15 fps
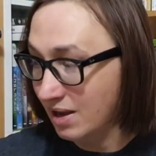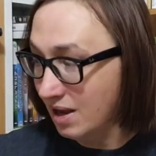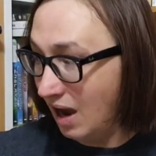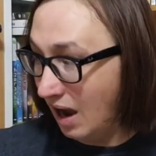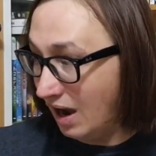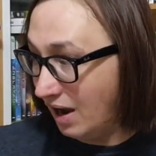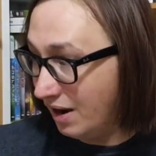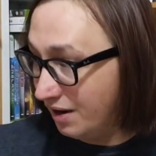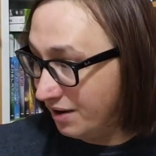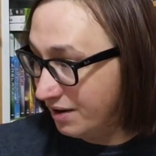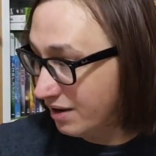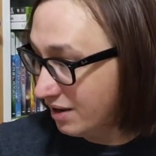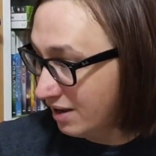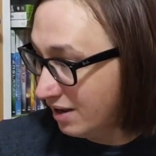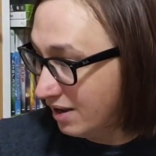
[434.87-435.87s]
And
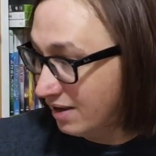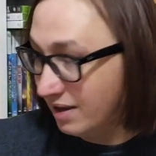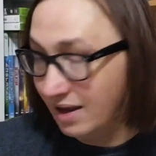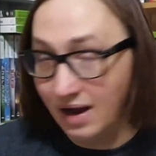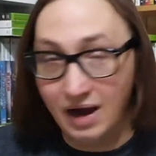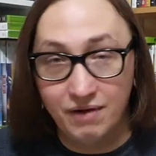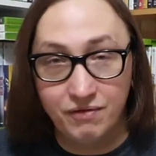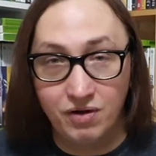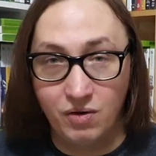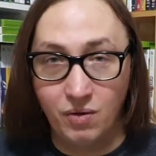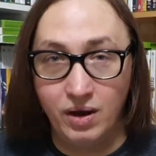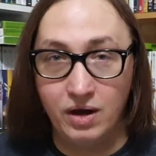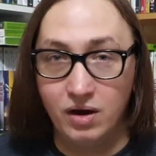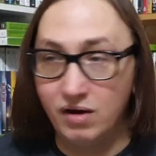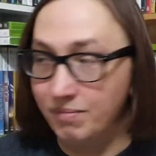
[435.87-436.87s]
yeah, I've got
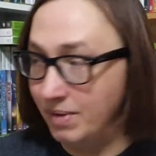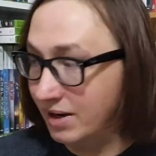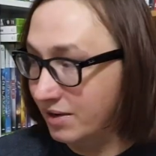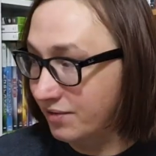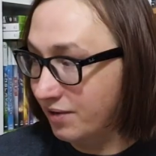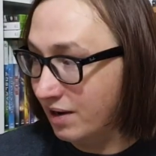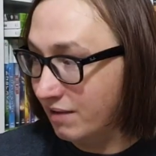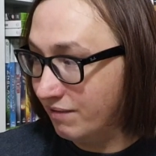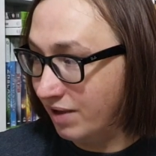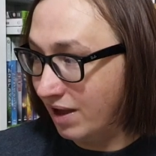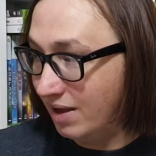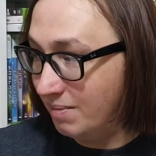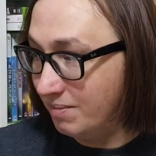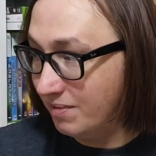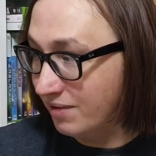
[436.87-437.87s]
quite a lot of Mega Drive
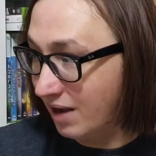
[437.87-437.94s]
games,